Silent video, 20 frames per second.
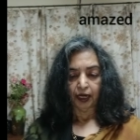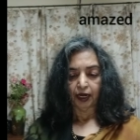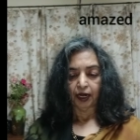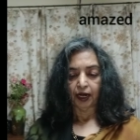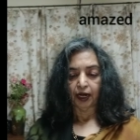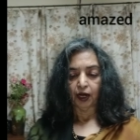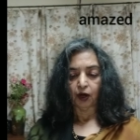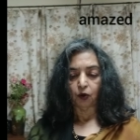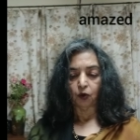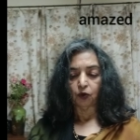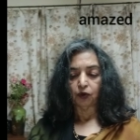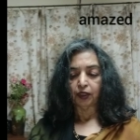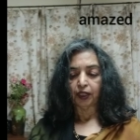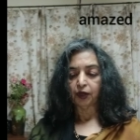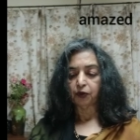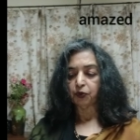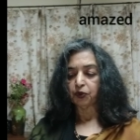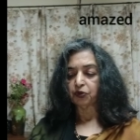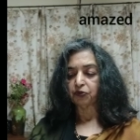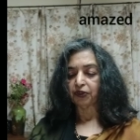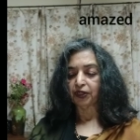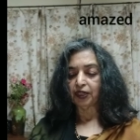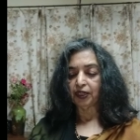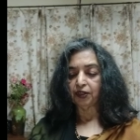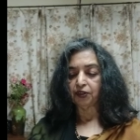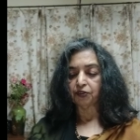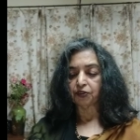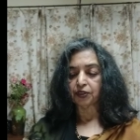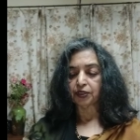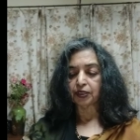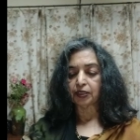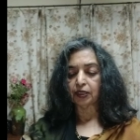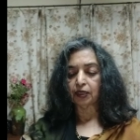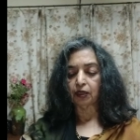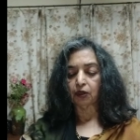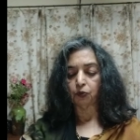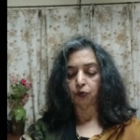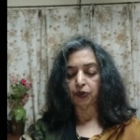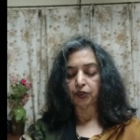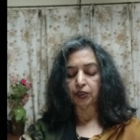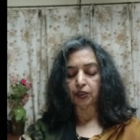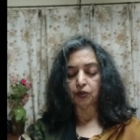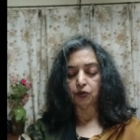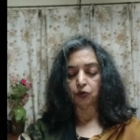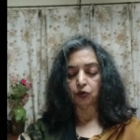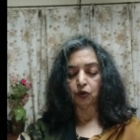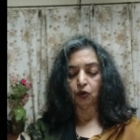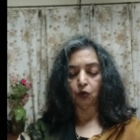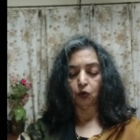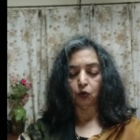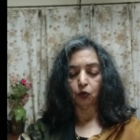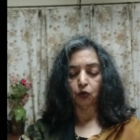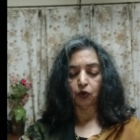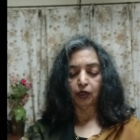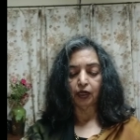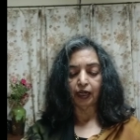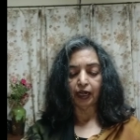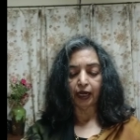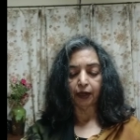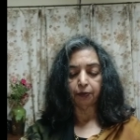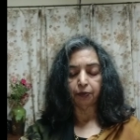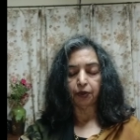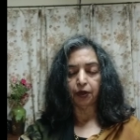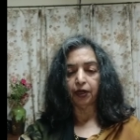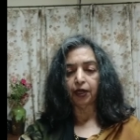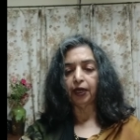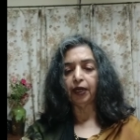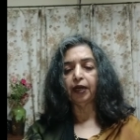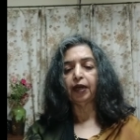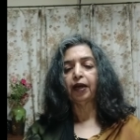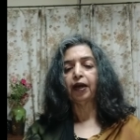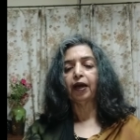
Now, that was very interesting, her visit to the local library.